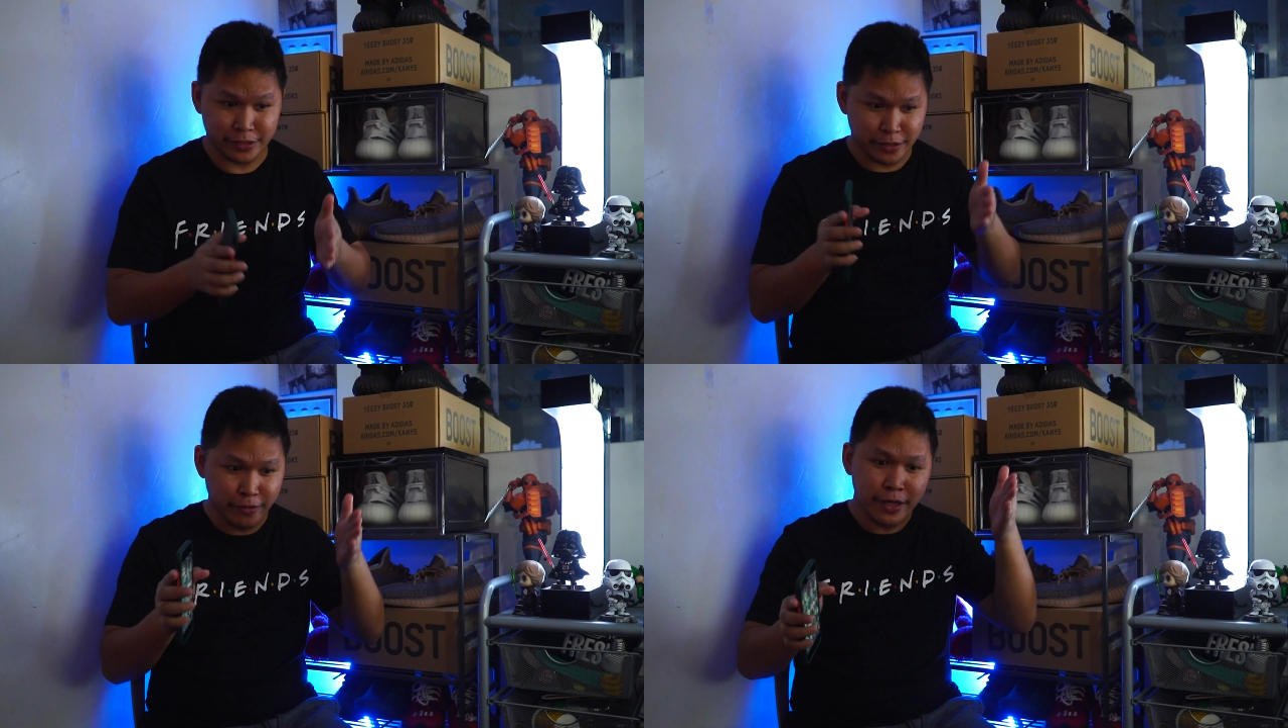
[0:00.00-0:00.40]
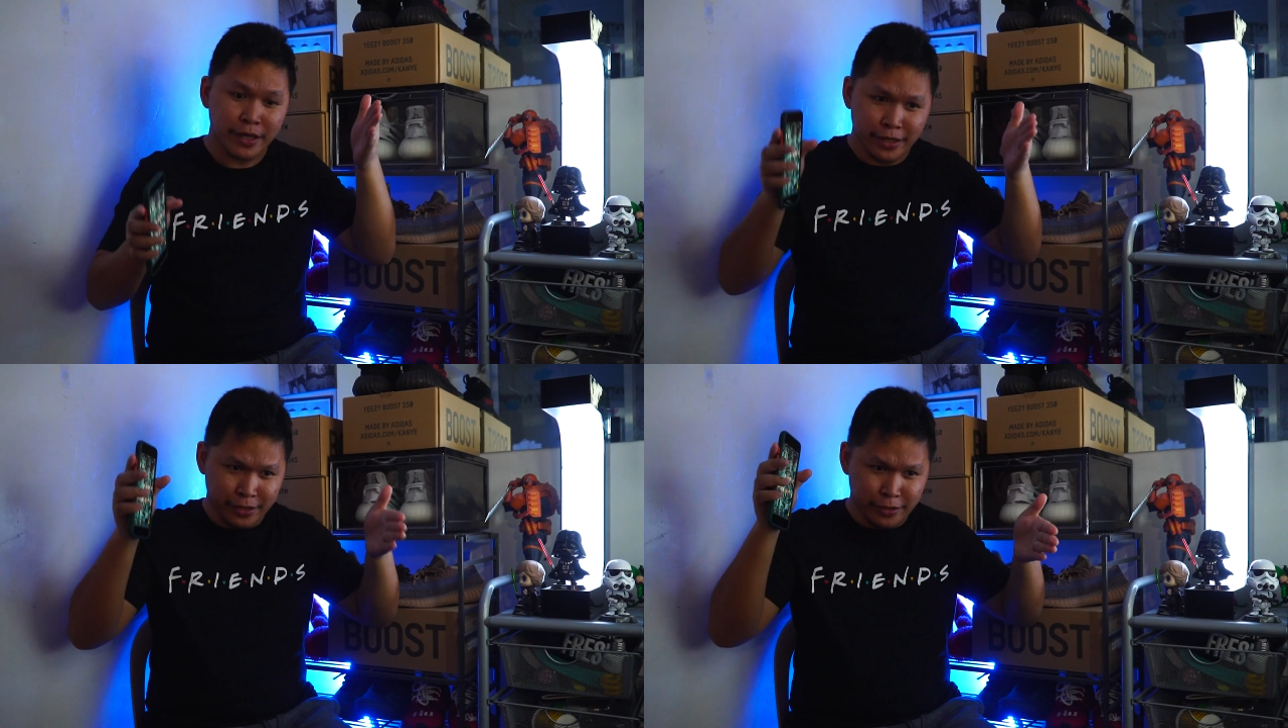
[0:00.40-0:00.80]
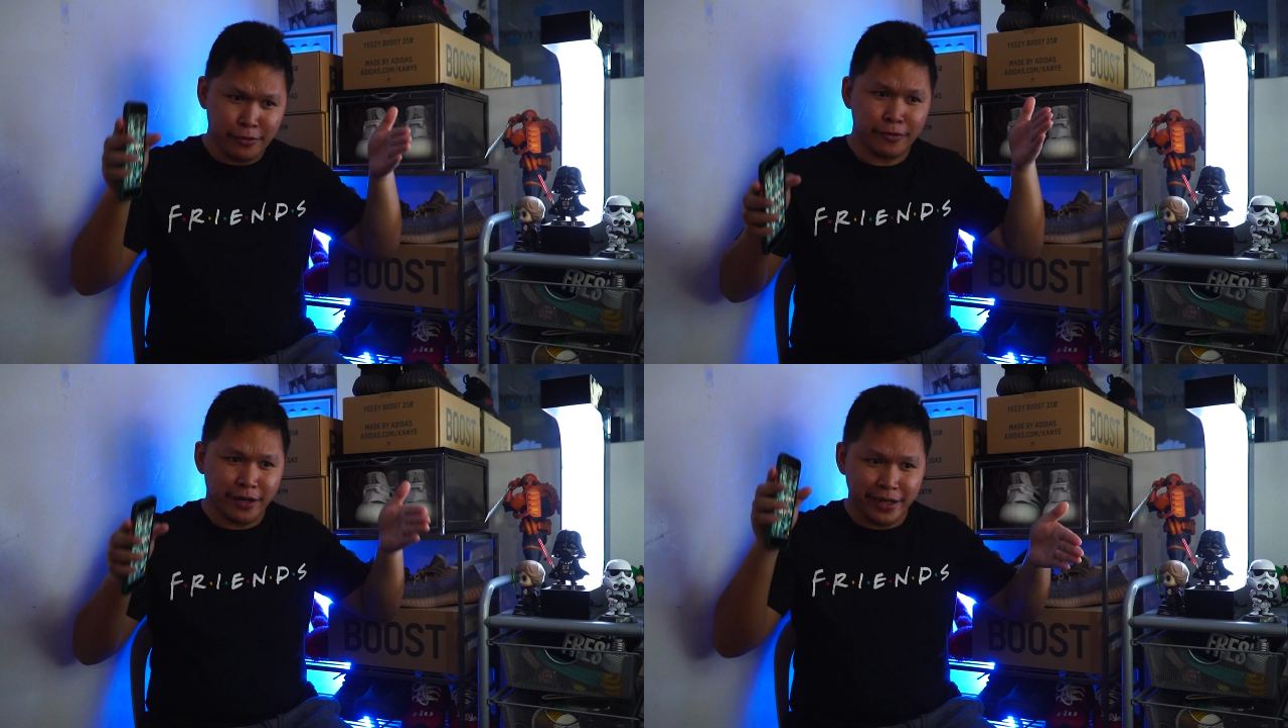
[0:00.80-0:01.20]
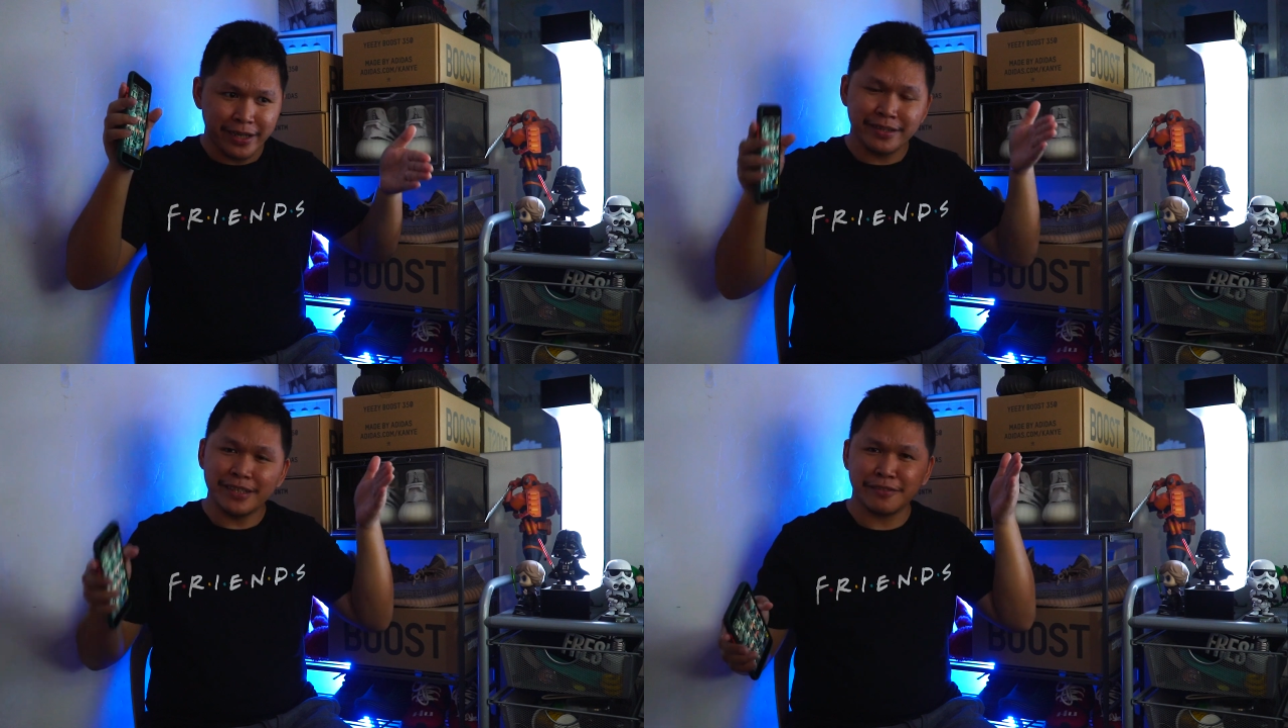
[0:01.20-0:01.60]
So you are
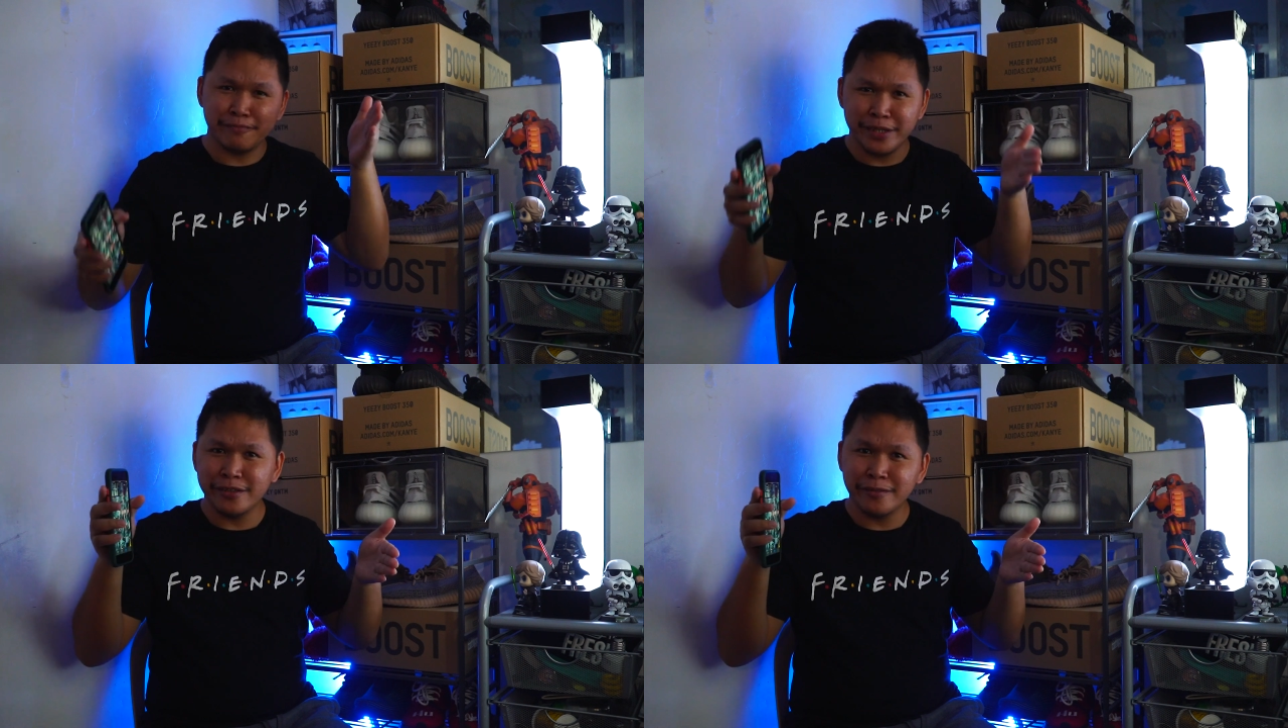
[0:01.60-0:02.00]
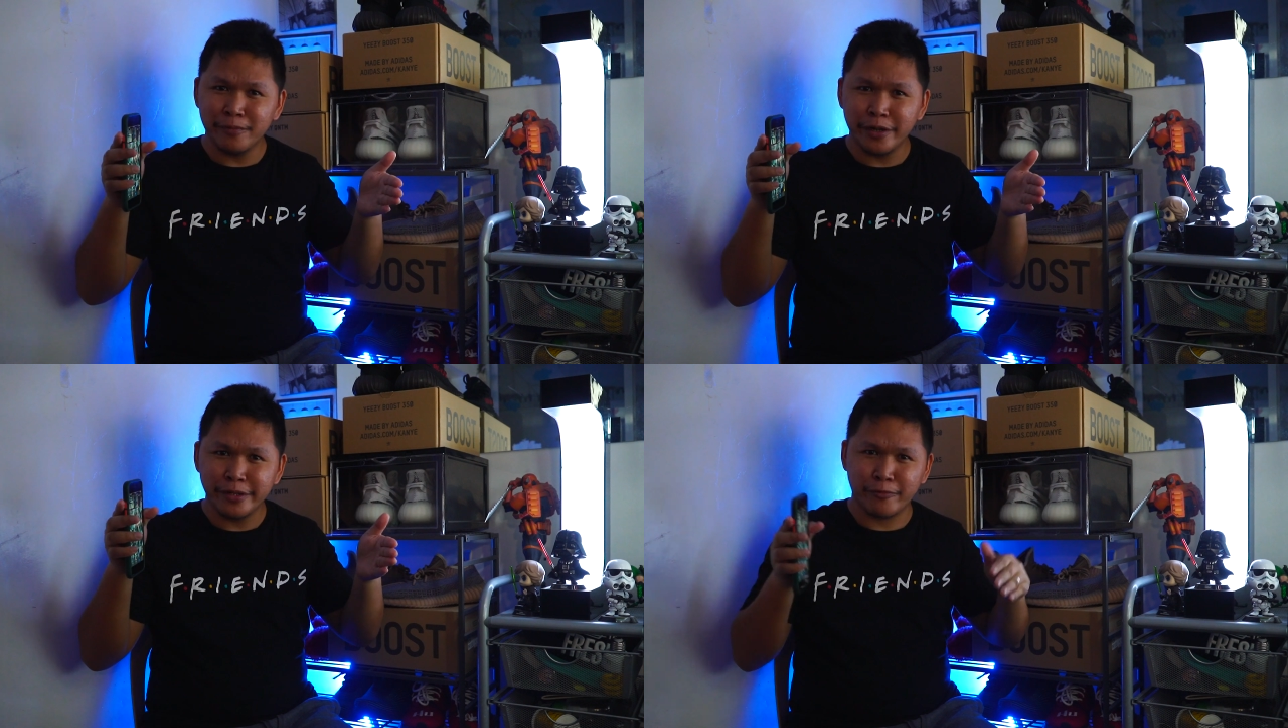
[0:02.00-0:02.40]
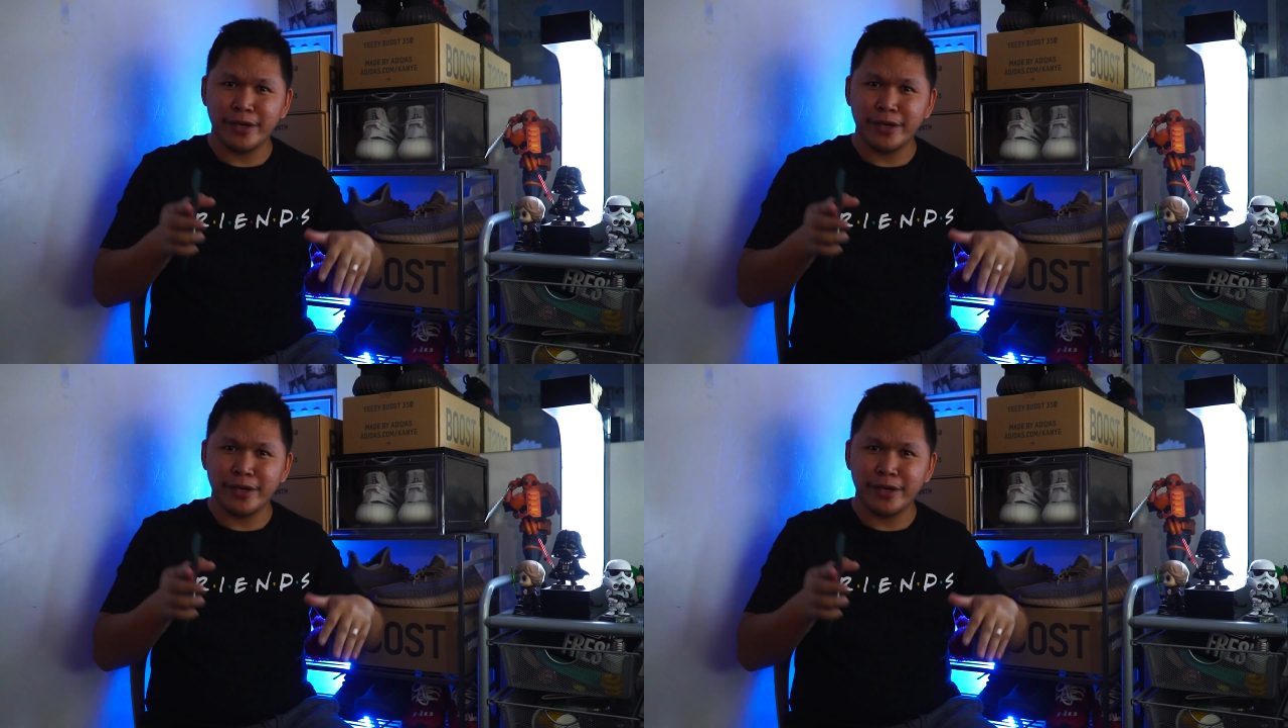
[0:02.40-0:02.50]
in this middle point,